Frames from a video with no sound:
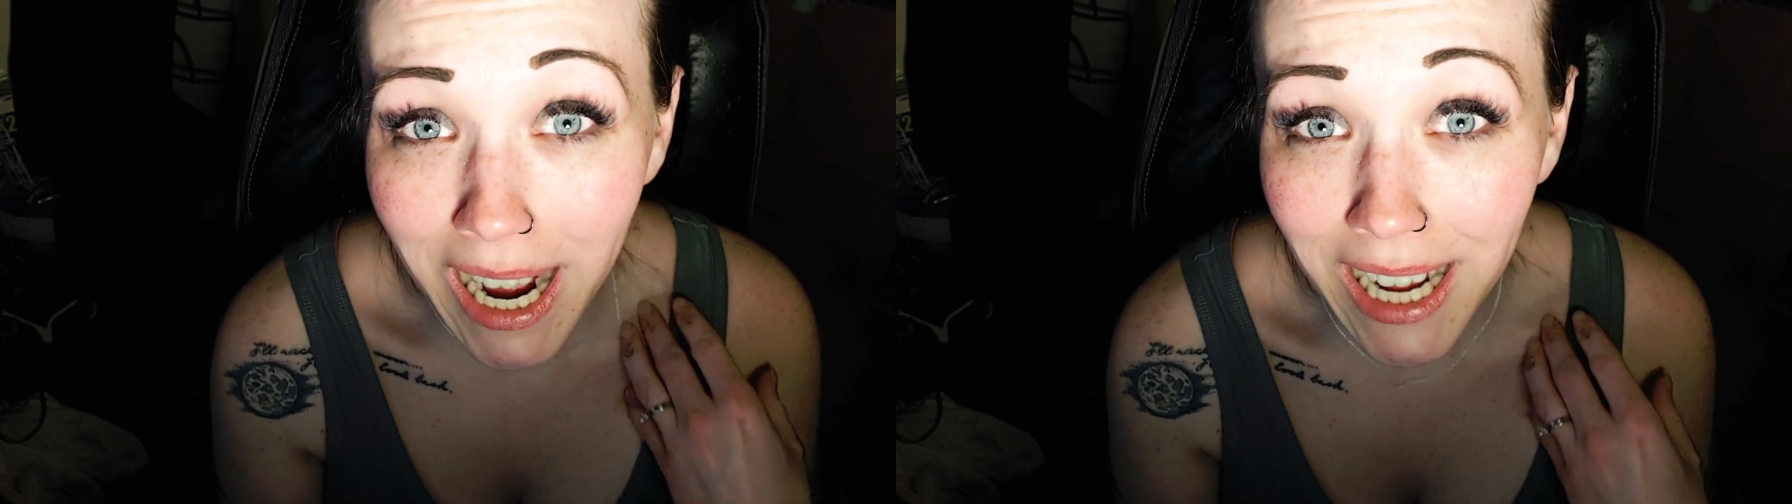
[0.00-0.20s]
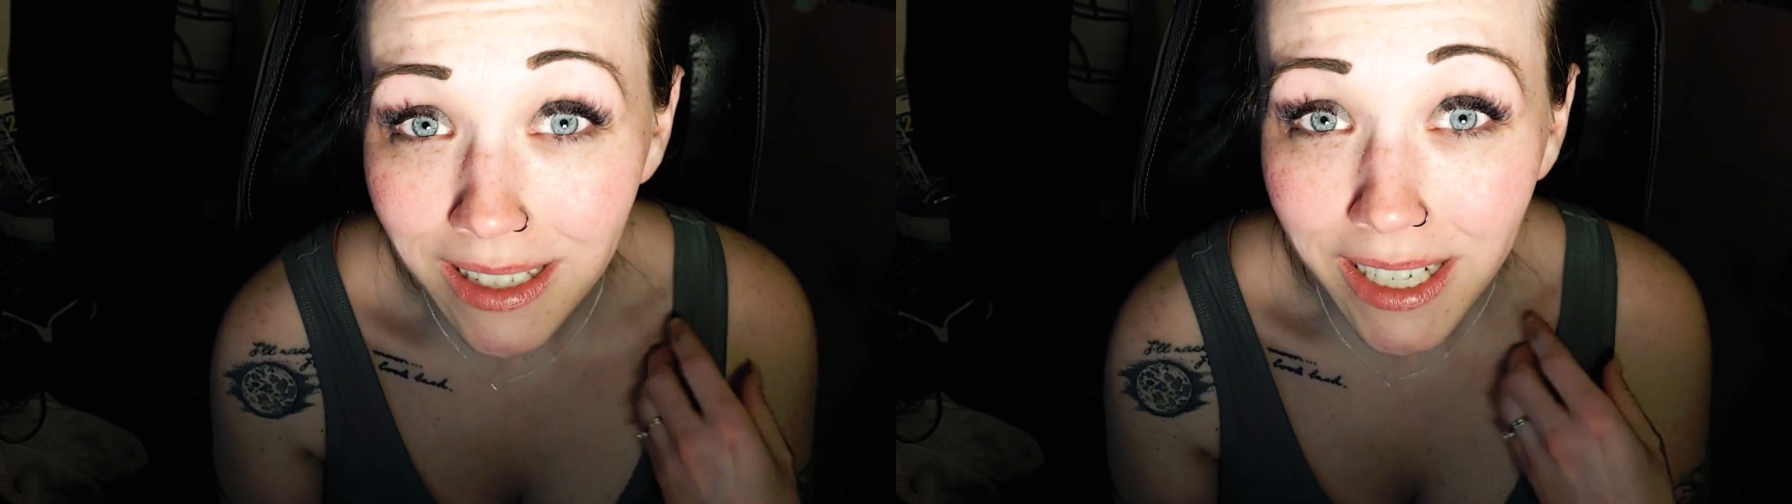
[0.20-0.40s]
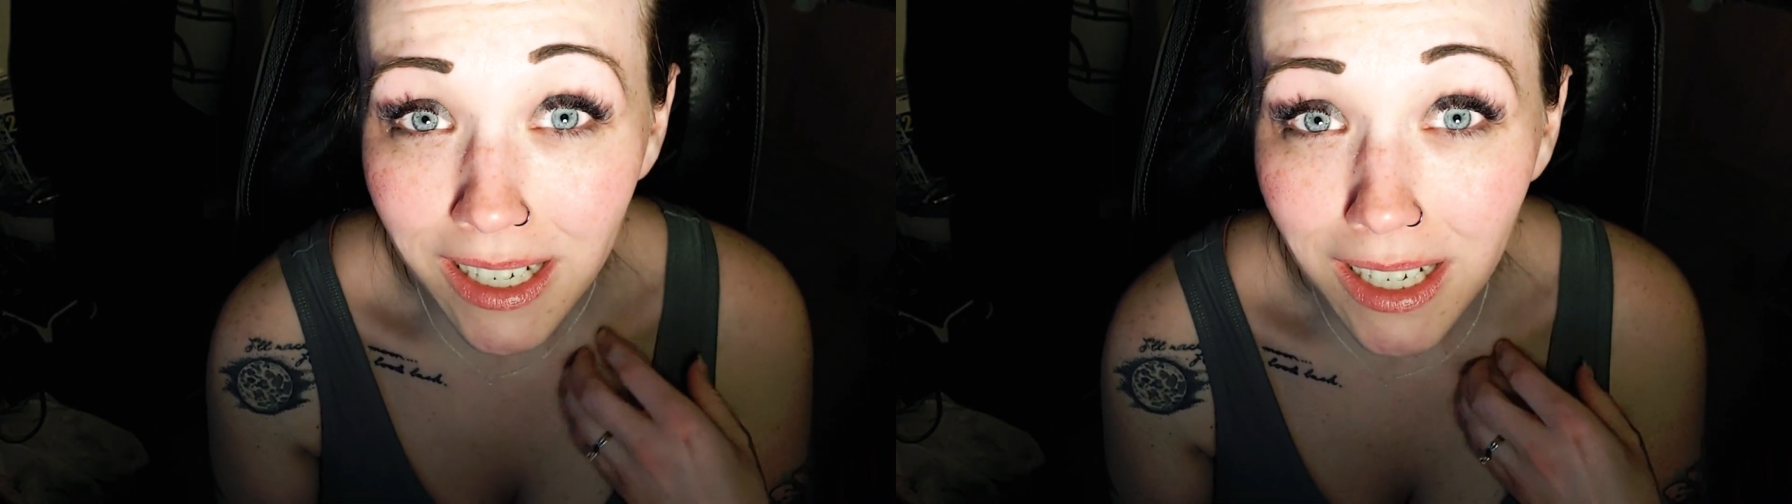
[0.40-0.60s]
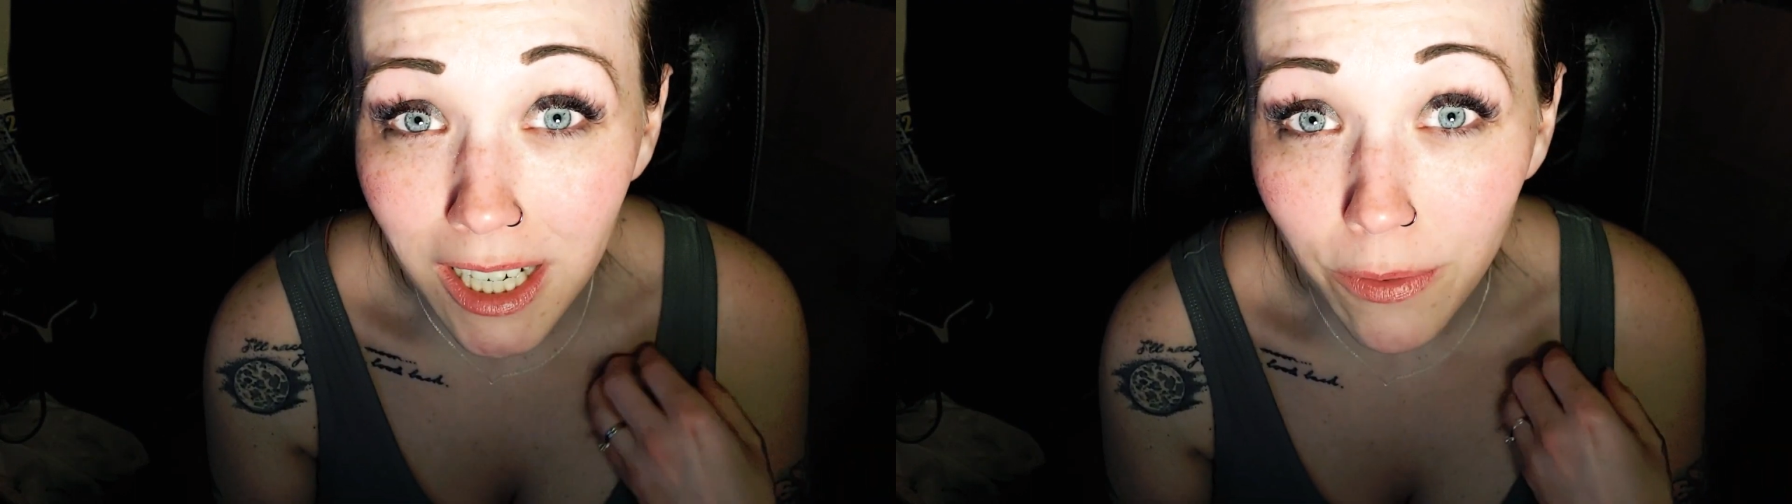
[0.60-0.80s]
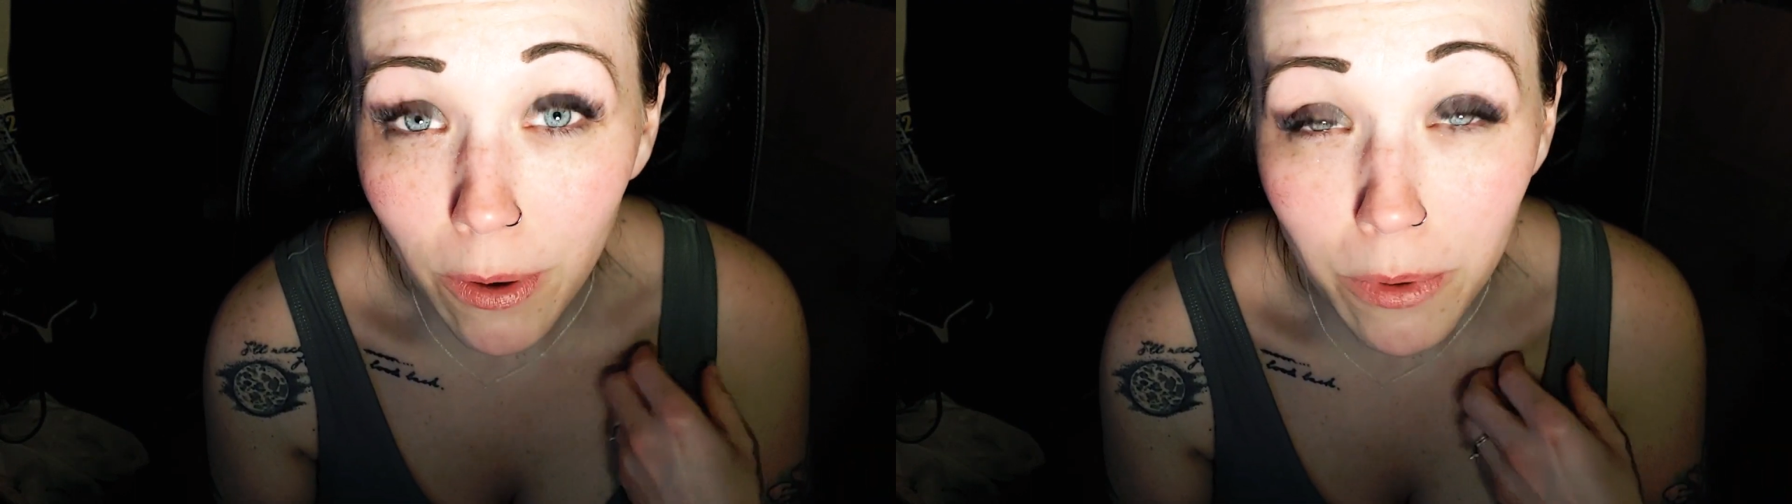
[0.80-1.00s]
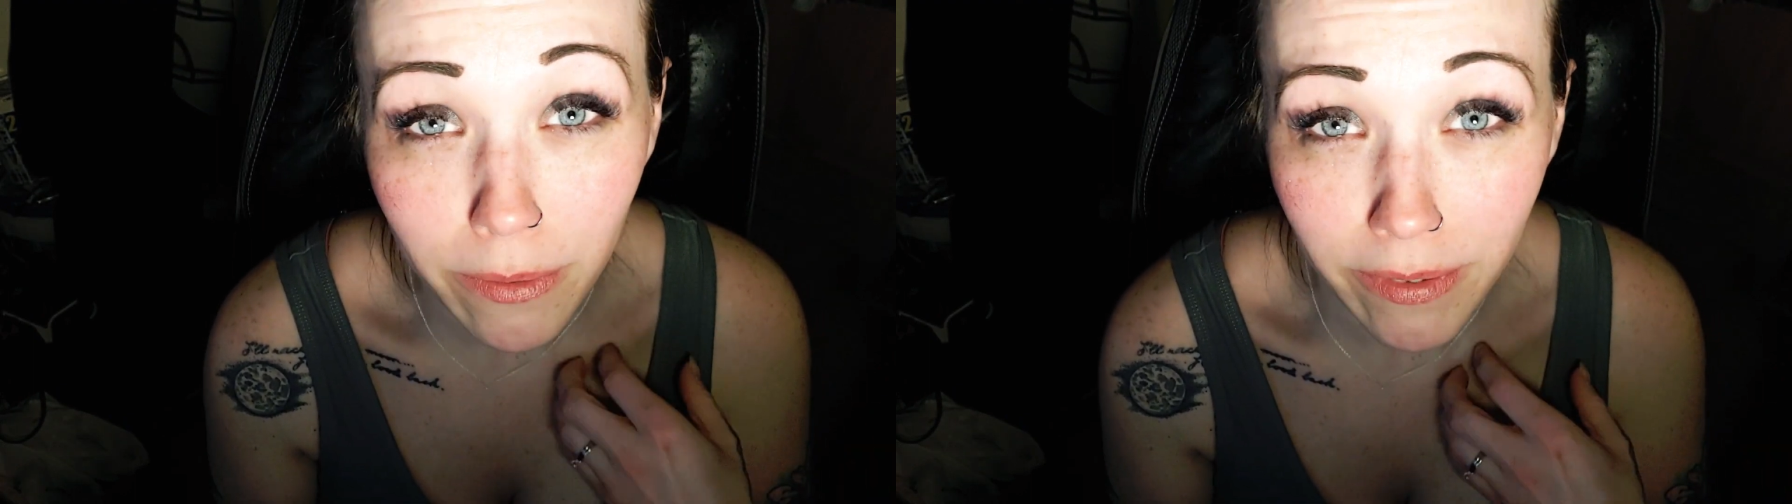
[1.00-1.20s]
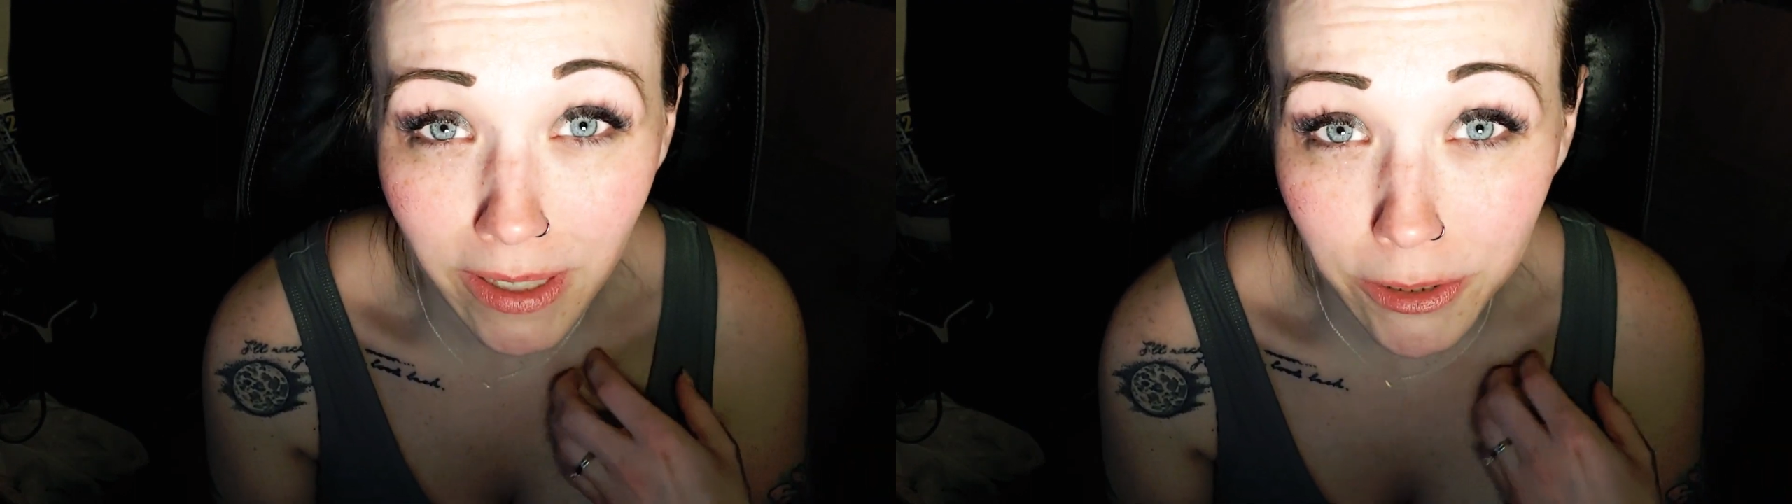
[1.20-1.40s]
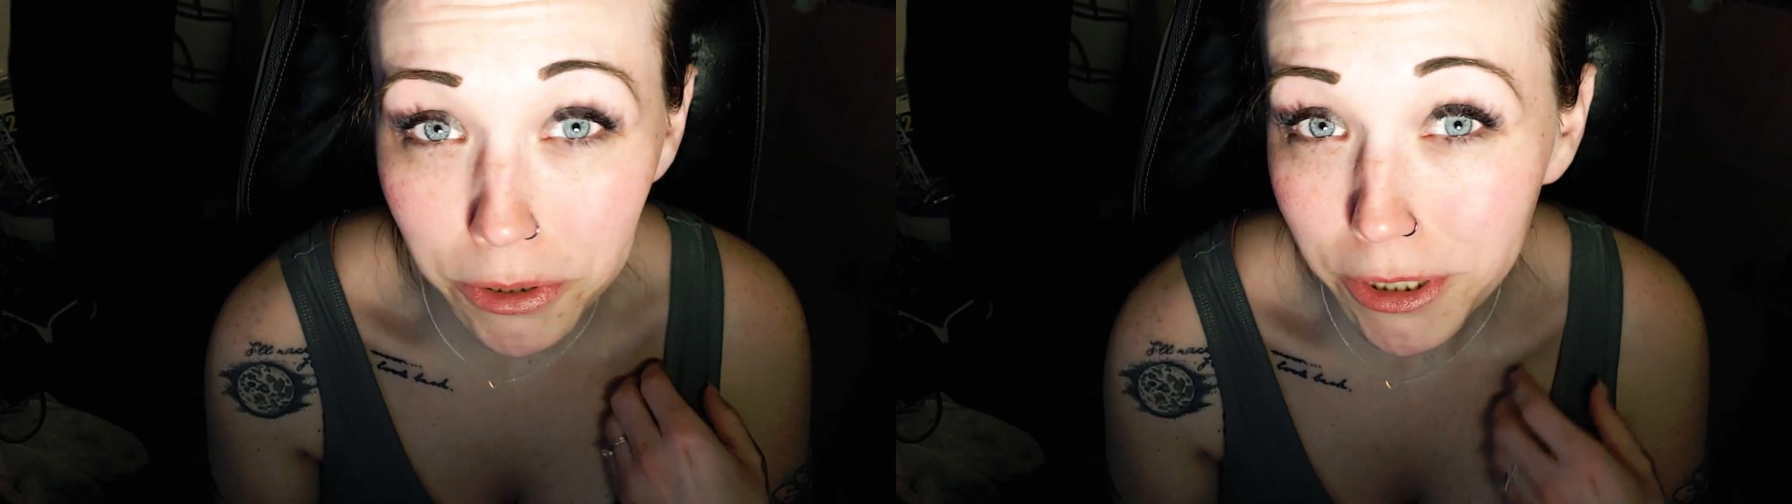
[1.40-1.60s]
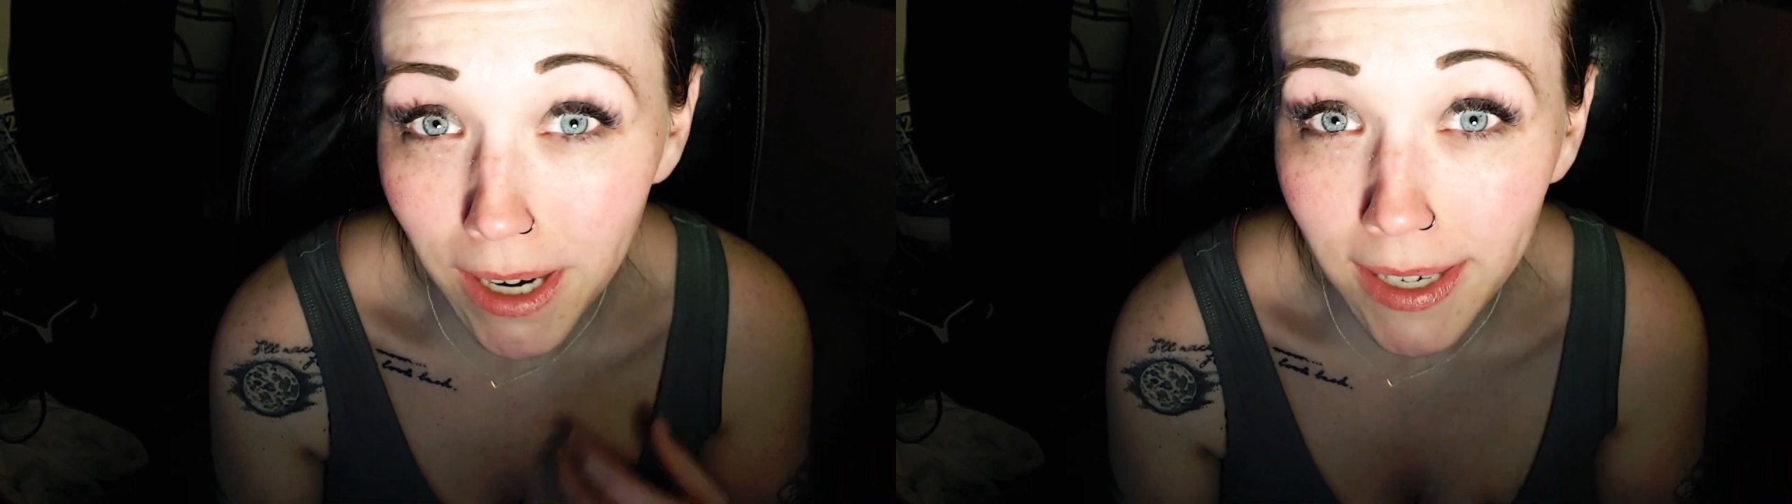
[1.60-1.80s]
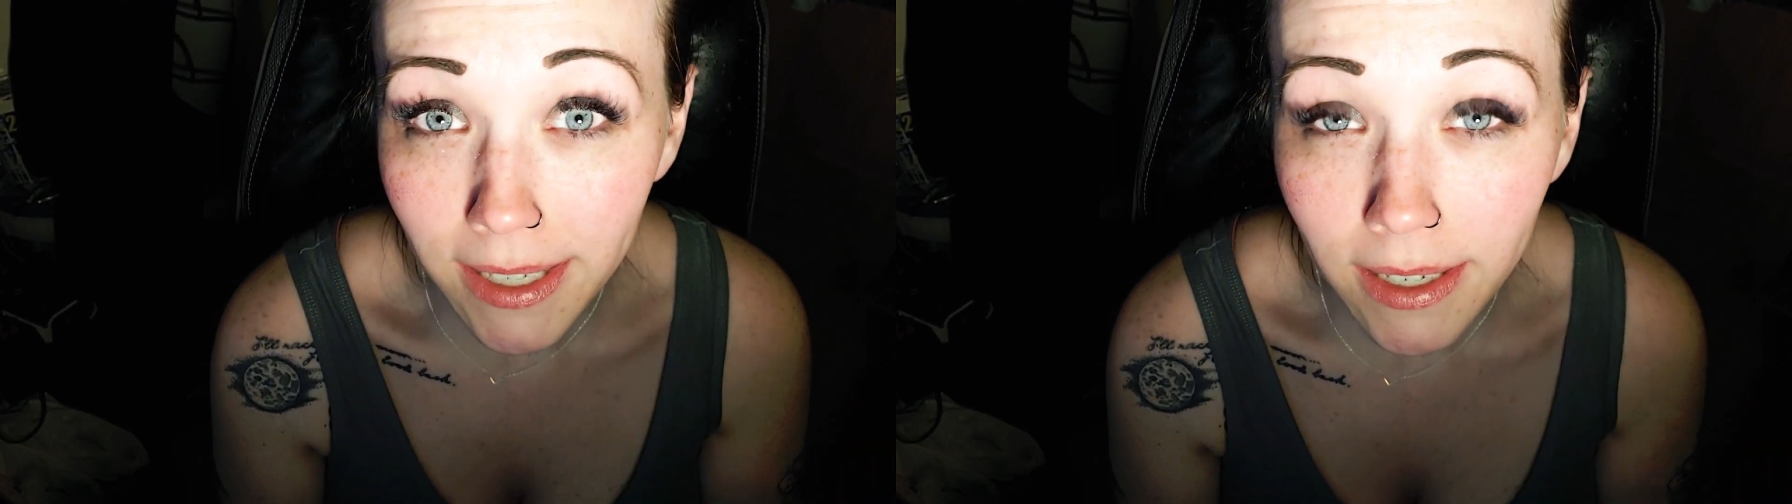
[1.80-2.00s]
highlighter if I want to feel extra
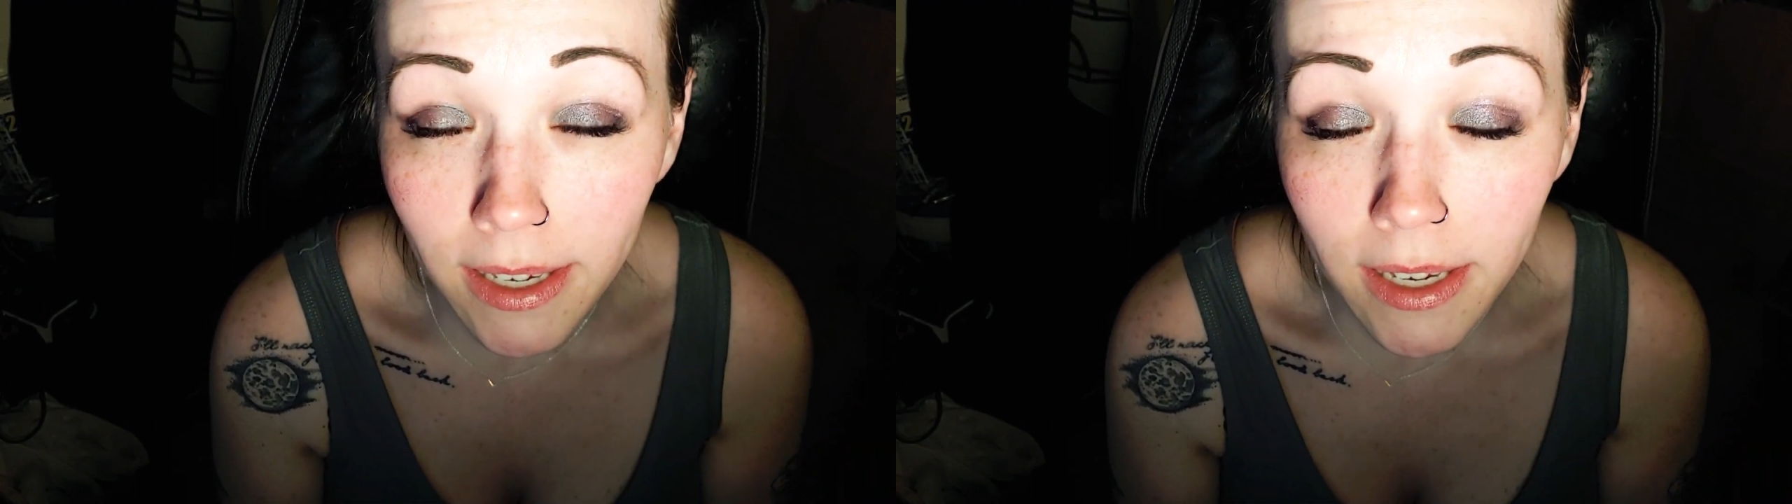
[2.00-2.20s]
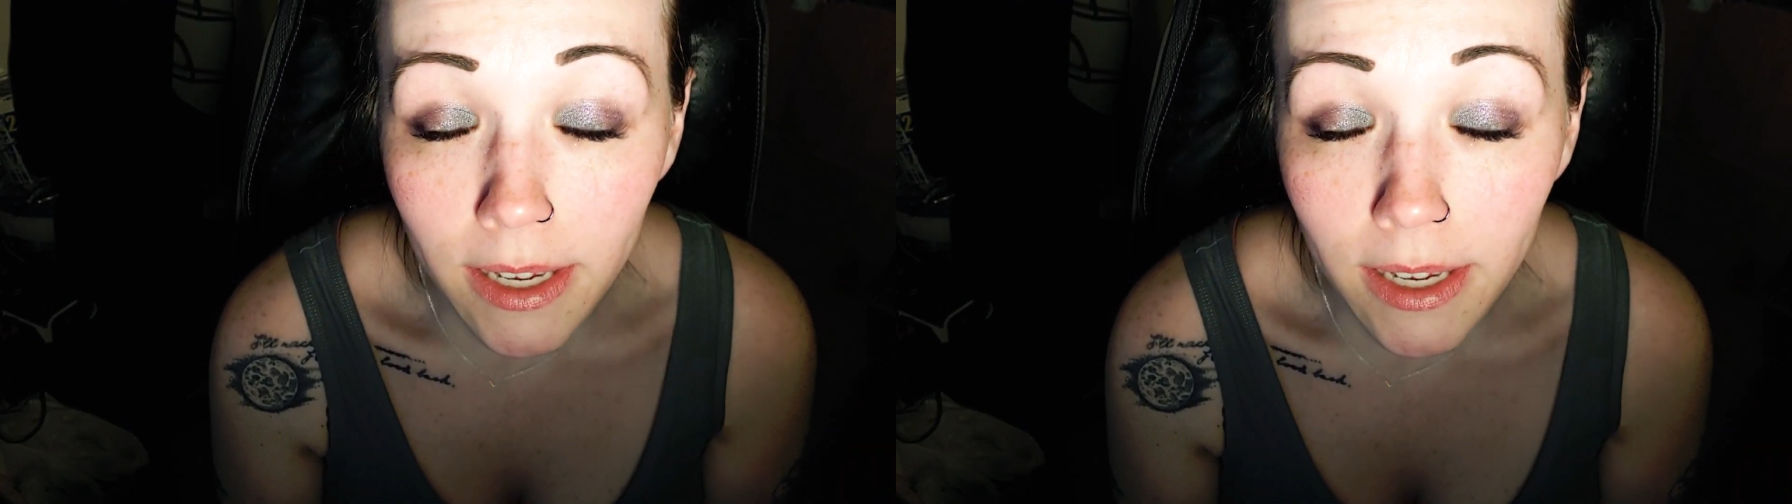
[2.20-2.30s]
shiny,